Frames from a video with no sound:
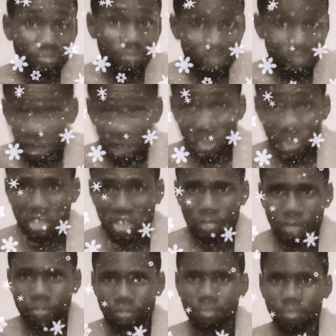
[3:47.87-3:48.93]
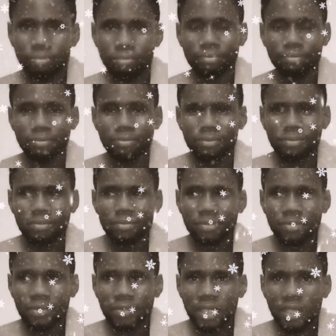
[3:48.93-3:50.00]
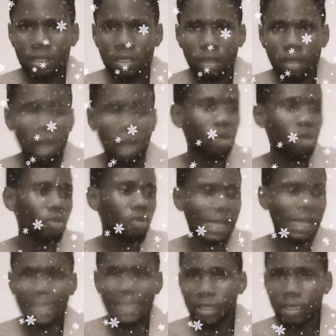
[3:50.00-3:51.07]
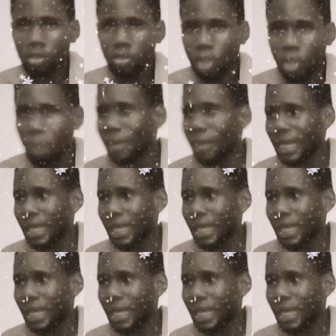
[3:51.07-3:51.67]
musician. Oh, and daddy goes all mad.